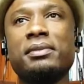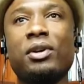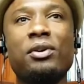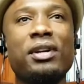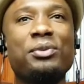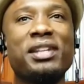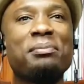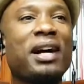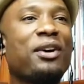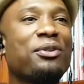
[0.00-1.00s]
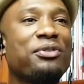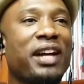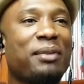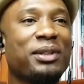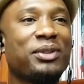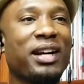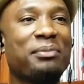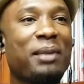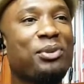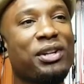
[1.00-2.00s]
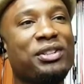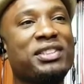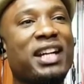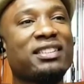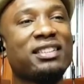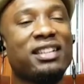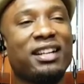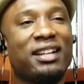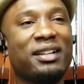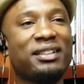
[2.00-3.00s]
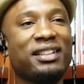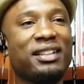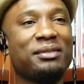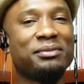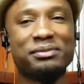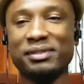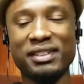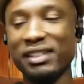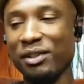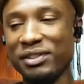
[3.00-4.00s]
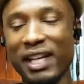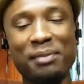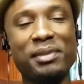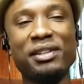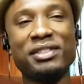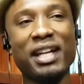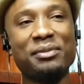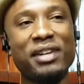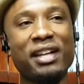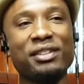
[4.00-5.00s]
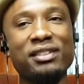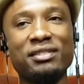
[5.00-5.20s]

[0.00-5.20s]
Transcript: So within my own family, right, my brother is actually, same mother, same father.